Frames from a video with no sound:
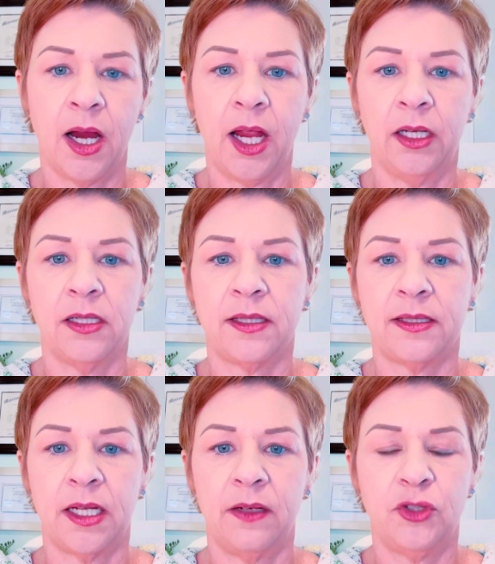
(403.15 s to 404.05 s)
and
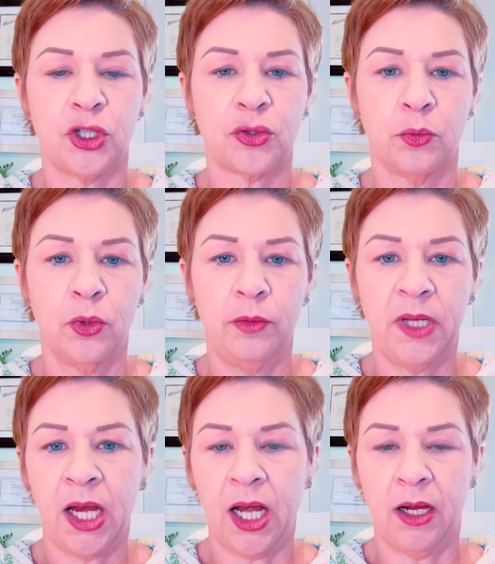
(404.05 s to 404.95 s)
instead of just
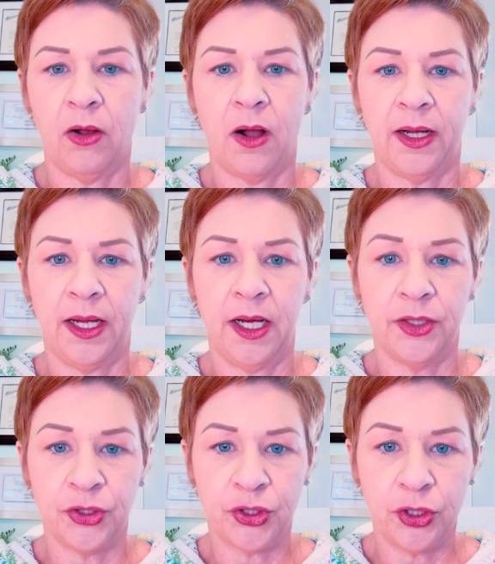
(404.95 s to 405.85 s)
ruminating on it
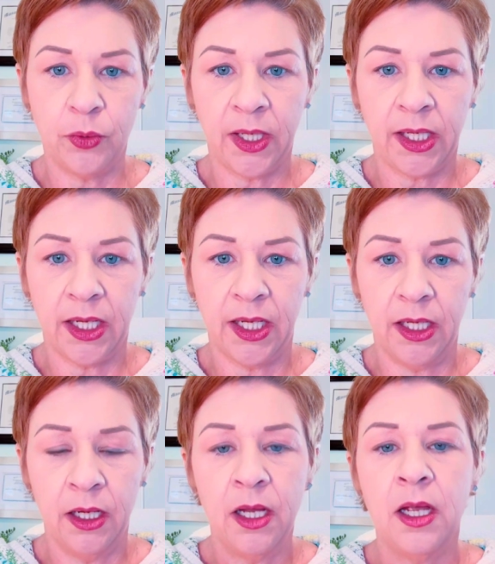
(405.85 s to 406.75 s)
and stewing in
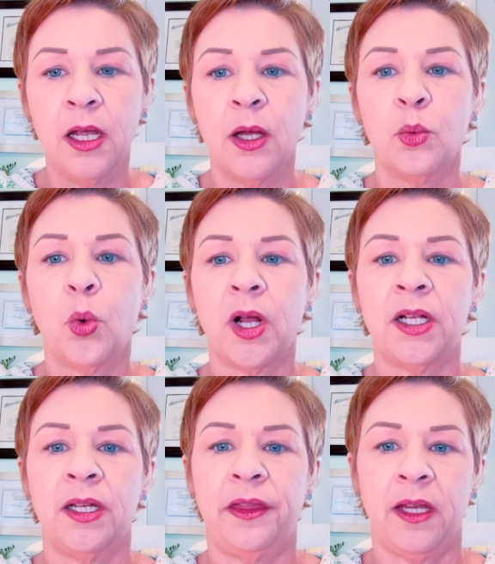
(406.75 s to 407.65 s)
it, we're
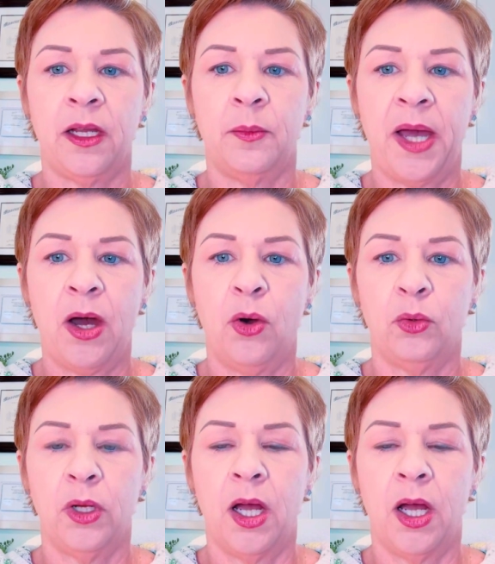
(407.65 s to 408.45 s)
going to think about,